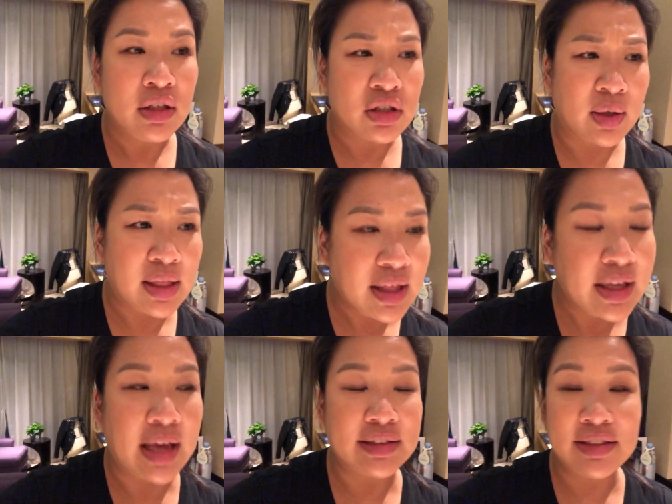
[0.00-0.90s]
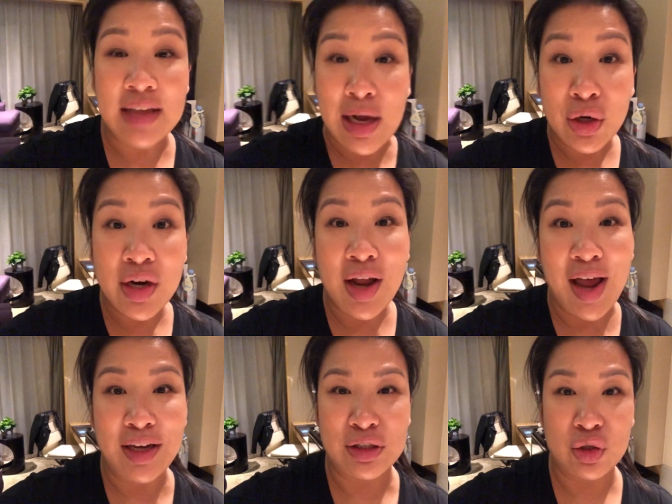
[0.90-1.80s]
So I think, yeah, it's Saturday
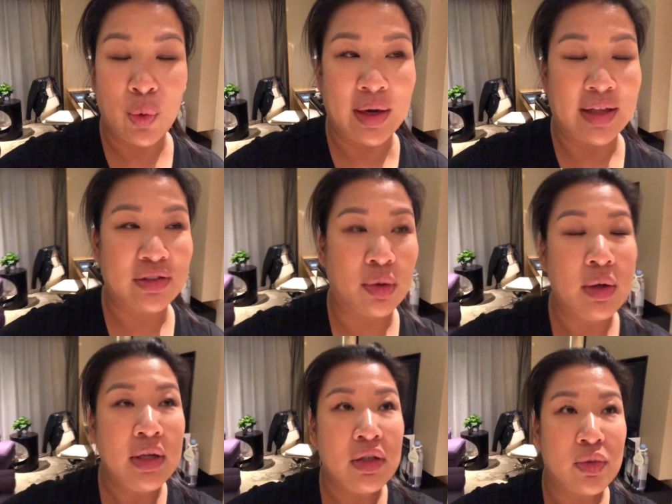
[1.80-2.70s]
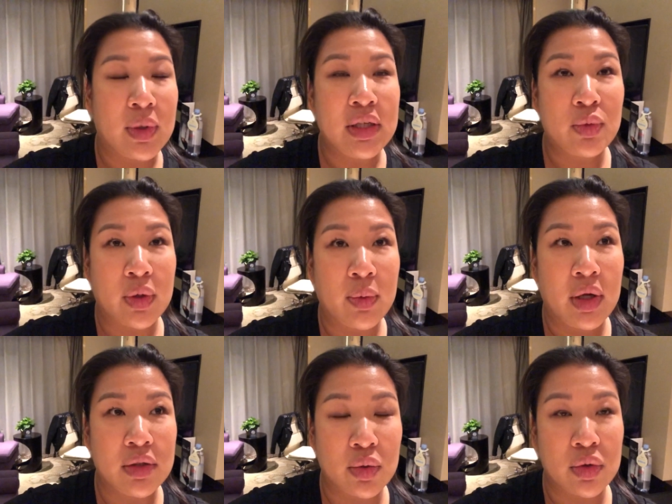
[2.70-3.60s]
night, it's 20th. So 20,
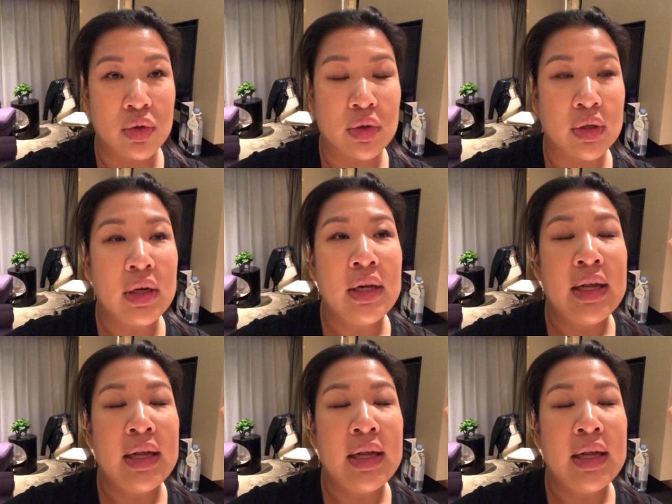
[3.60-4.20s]
21, 22,